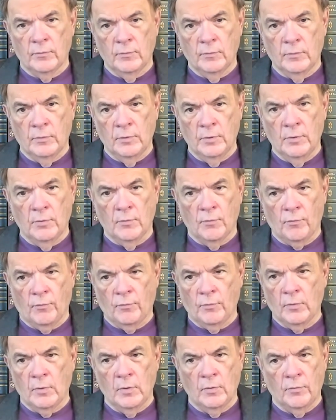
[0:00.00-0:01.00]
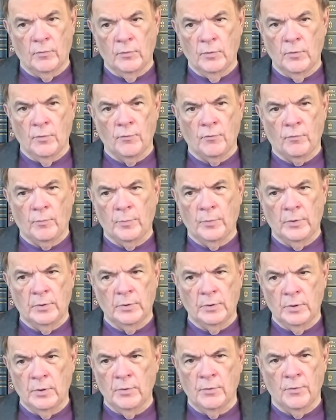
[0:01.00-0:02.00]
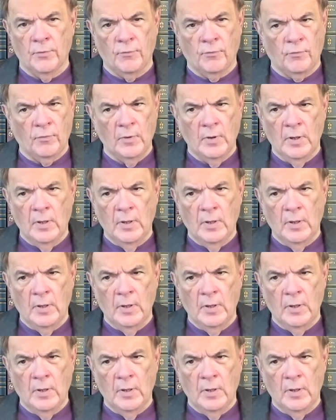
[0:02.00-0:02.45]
years upon years.